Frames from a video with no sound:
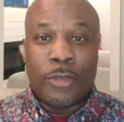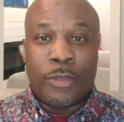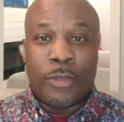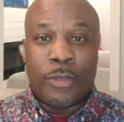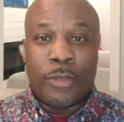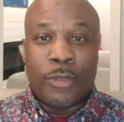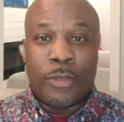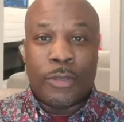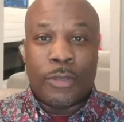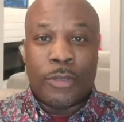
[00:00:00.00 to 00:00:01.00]
for
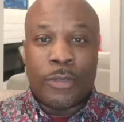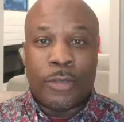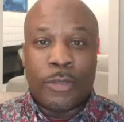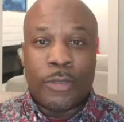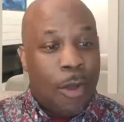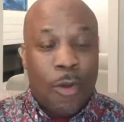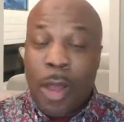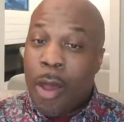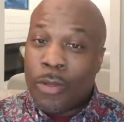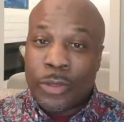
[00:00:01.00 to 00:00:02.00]
Colorado this year that
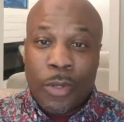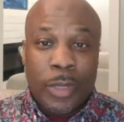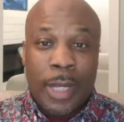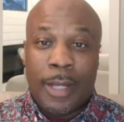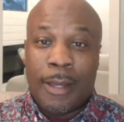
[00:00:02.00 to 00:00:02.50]
I'm looking at.